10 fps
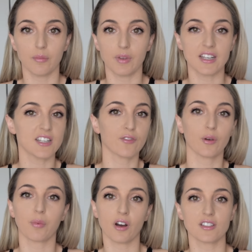in
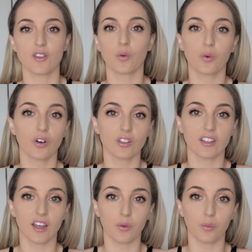different parts of the world
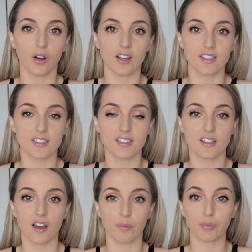it was